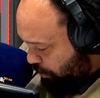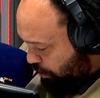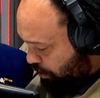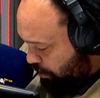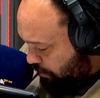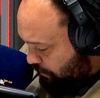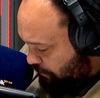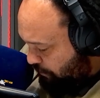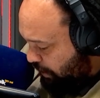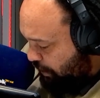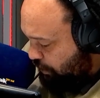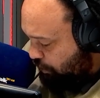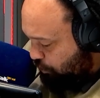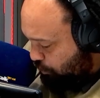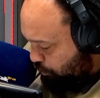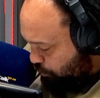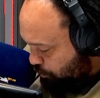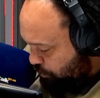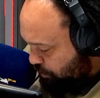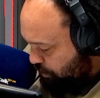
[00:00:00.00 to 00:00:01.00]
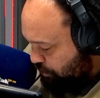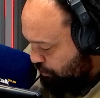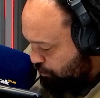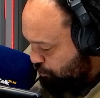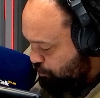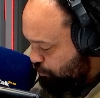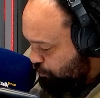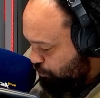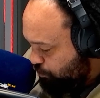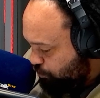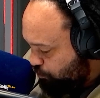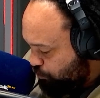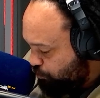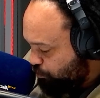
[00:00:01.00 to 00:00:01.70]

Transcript: of a union to